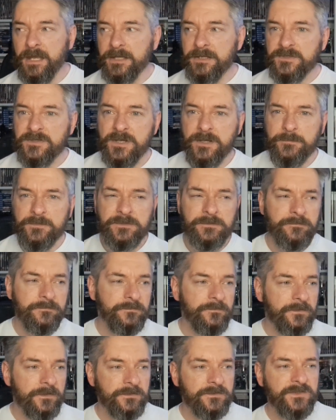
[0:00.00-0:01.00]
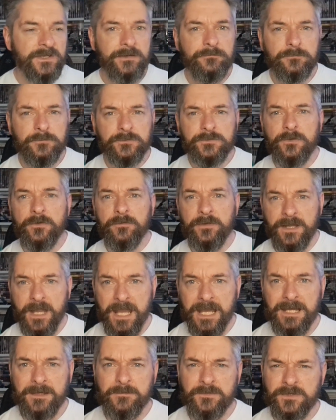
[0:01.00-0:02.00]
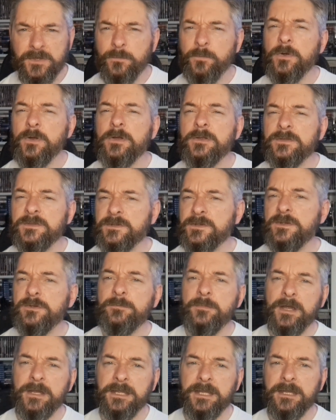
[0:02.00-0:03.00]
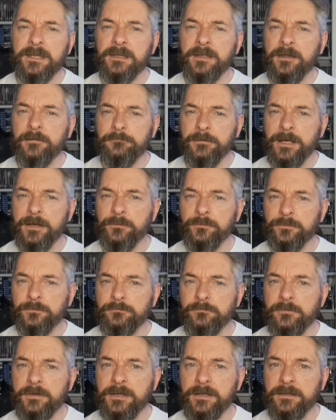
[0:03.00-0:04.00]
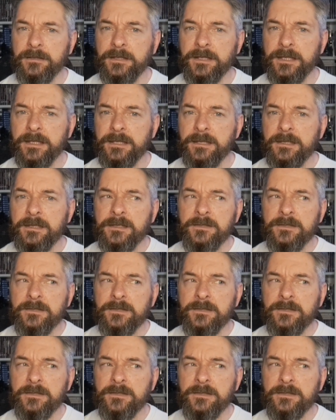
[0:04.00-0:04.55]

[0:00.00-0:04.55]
in terms of general sort of games, there weren't too many around really.